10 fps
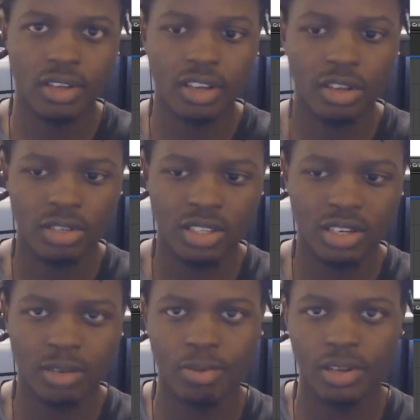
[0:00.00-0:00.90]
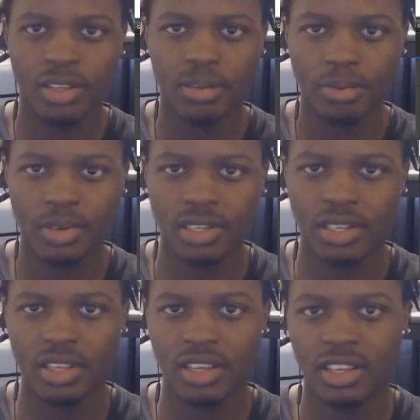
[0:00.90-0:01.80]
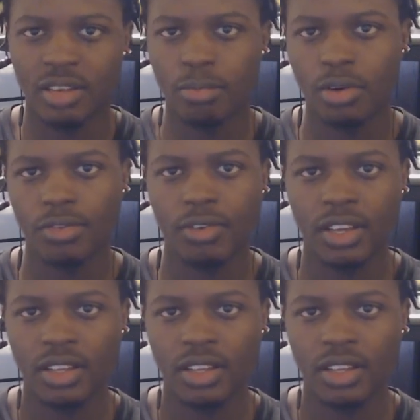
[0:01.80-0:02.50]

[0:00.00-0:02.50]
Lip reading: You're just gonna apply the preset and then modify it,